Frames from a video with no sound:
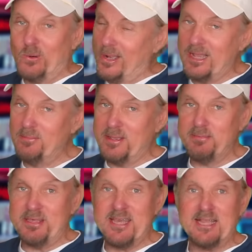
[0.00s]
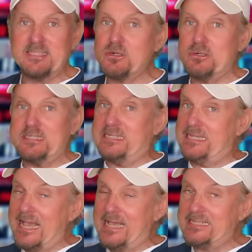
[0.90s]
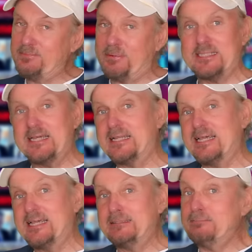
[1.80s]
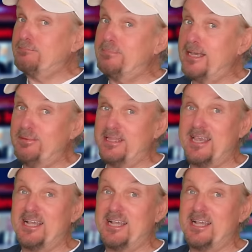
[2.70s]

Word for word: Well, maybe the answer is yes, but then again, maybe the